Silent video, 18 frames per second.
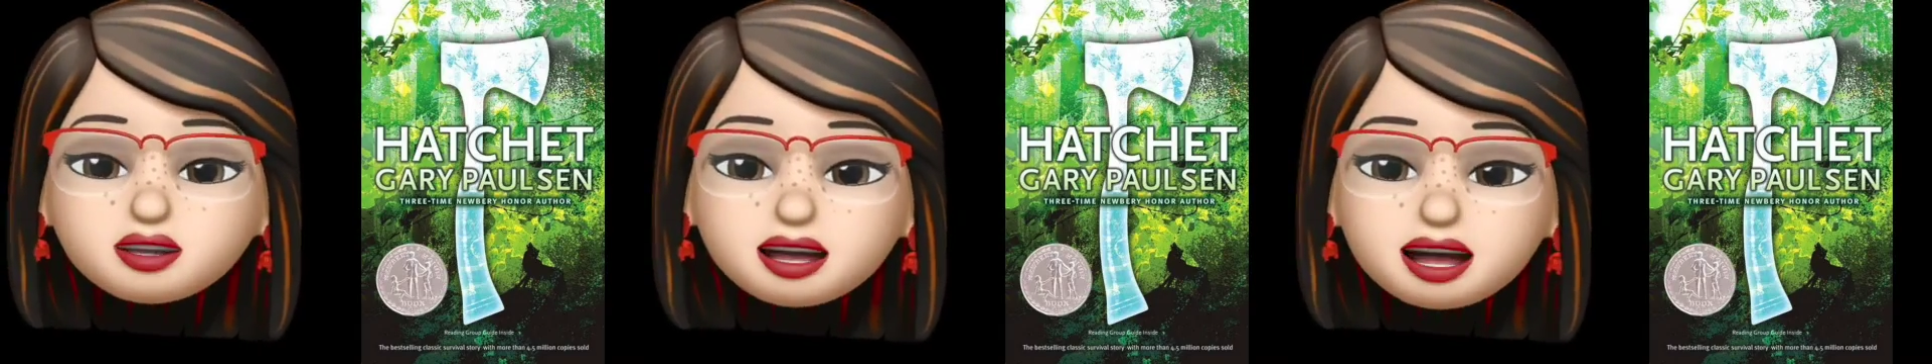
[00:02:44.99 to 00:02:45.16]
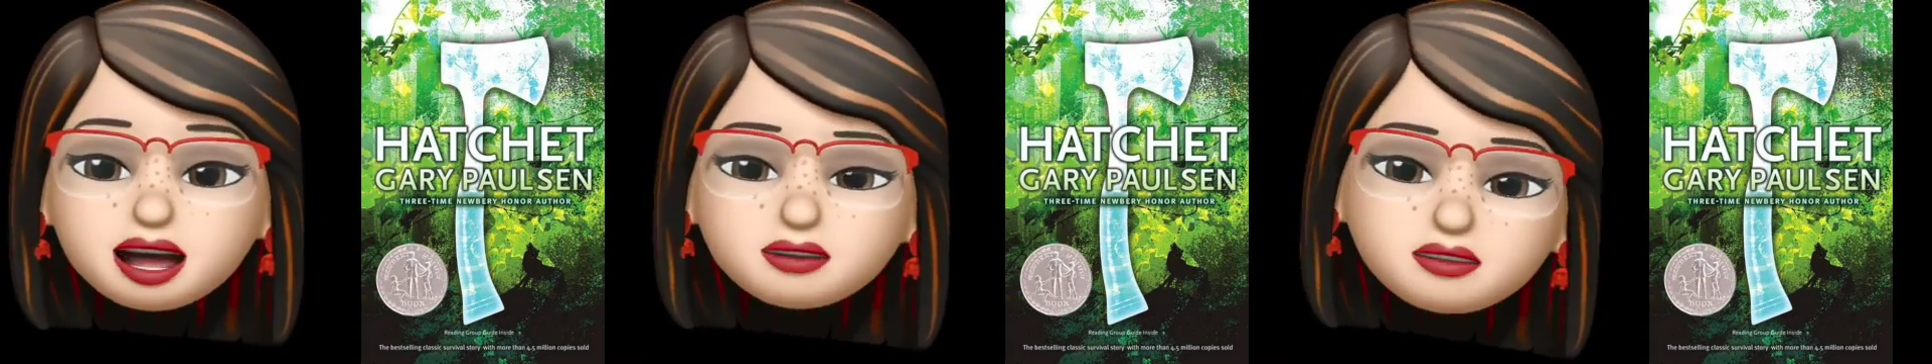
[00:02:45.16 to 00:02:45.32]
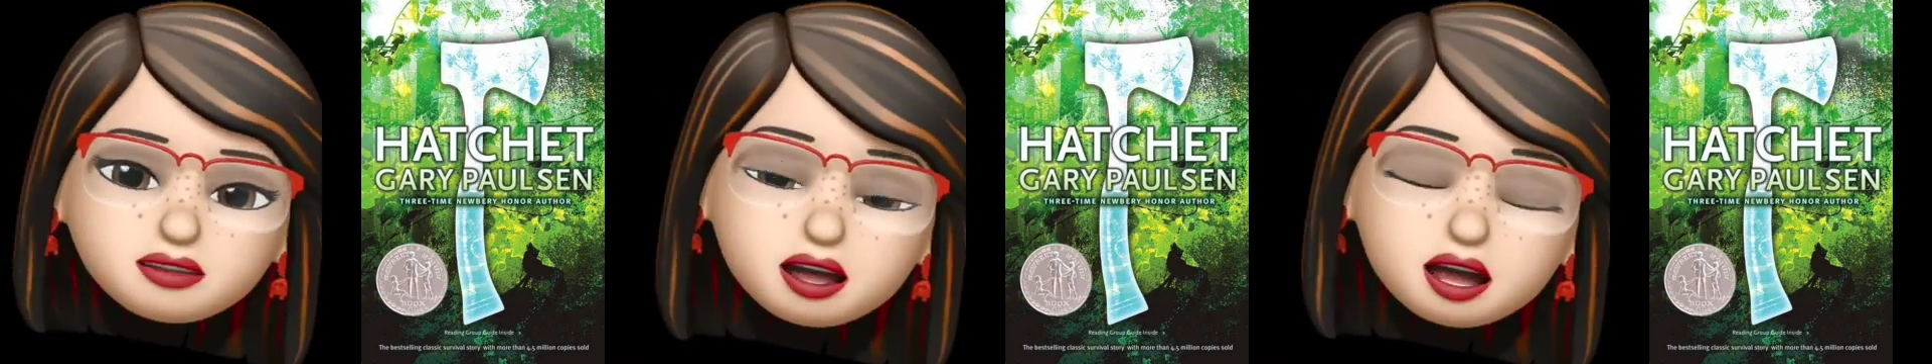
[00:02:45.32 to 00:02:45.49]

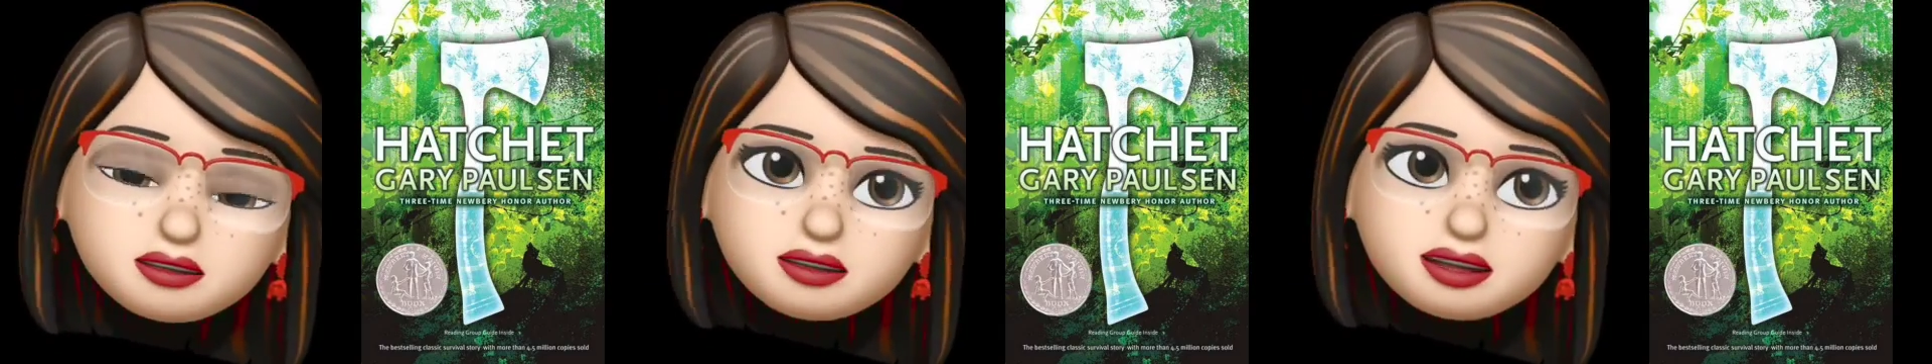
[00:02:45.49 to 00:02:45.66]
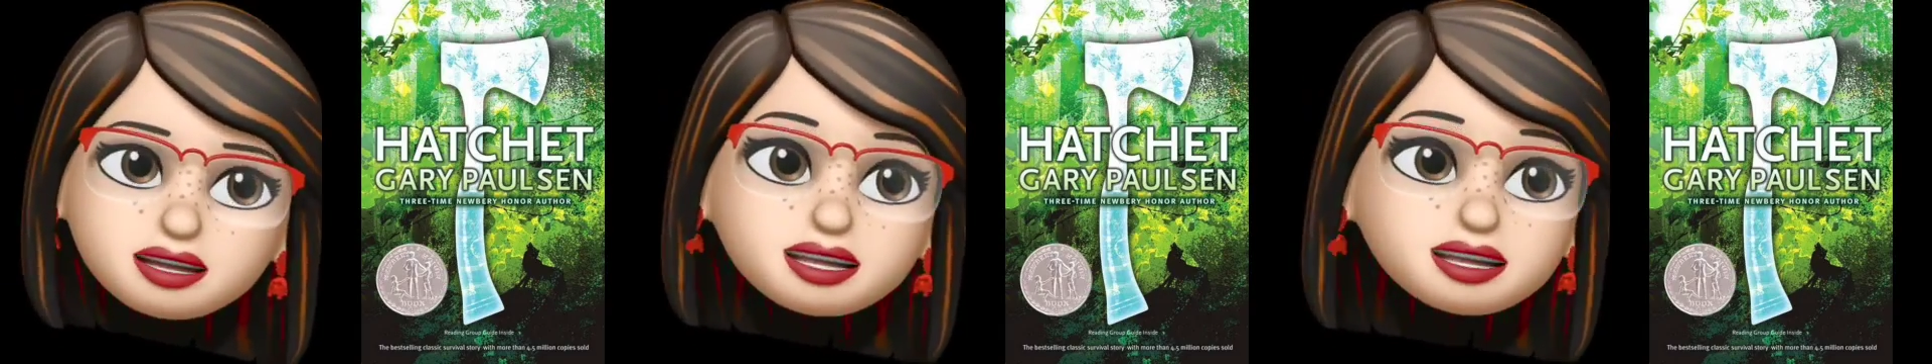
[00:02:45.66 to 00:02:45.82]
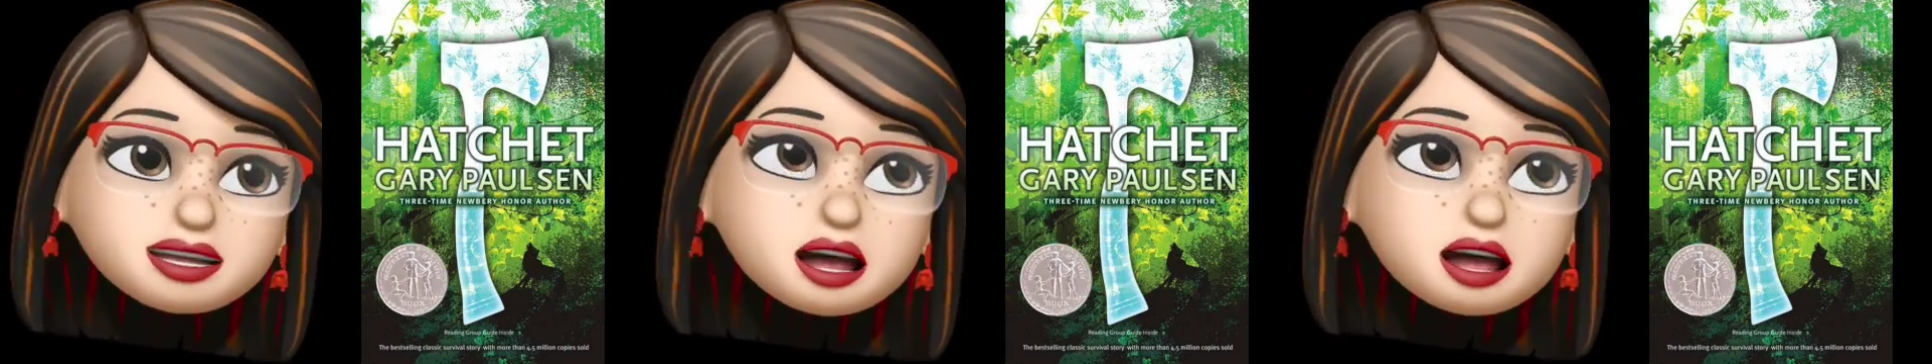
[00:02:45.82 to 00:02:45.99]
I probably
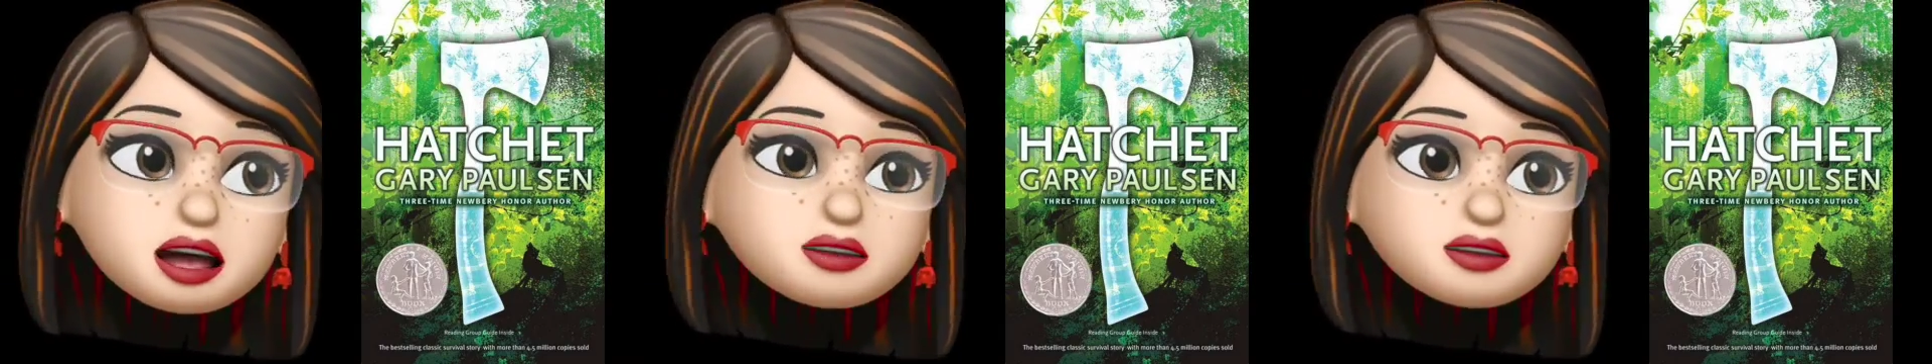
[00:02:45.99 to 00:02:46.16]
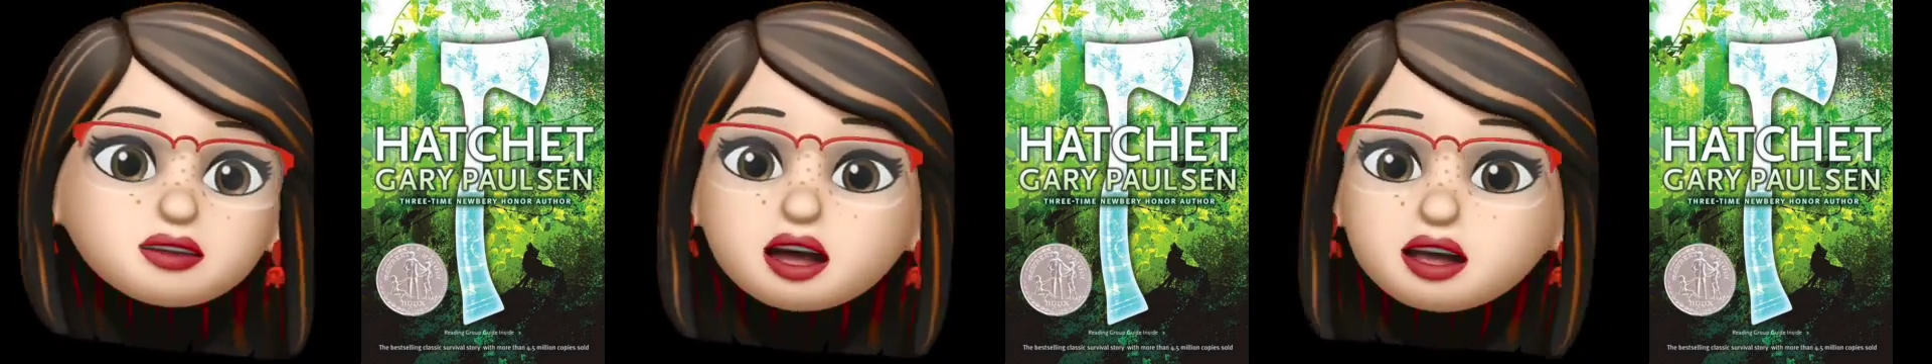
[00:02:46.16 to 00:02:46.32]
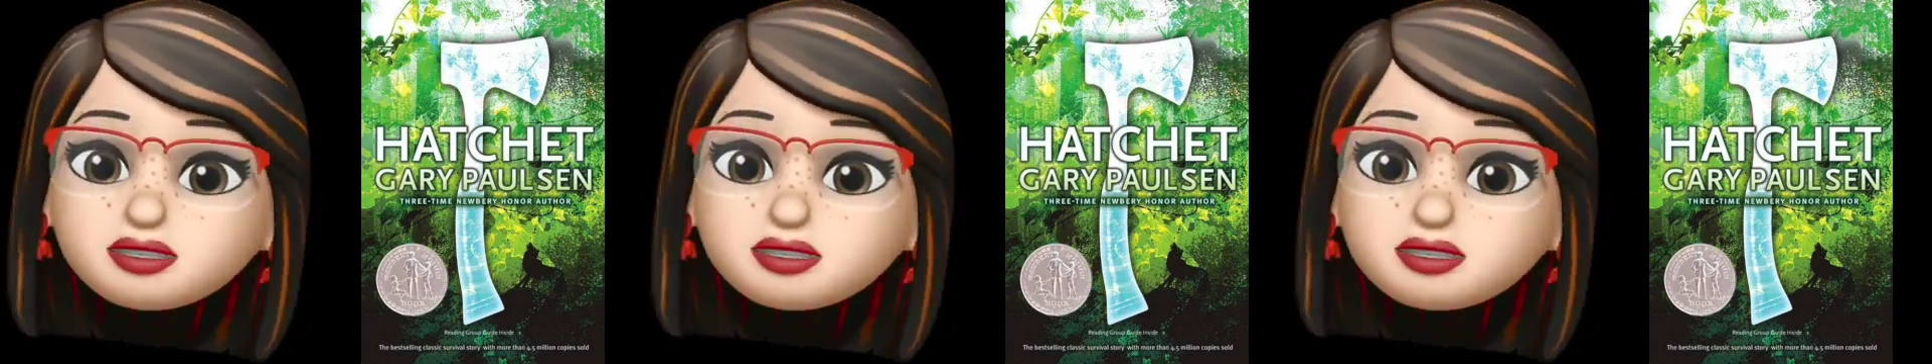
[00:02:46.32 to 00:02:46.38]
stayed away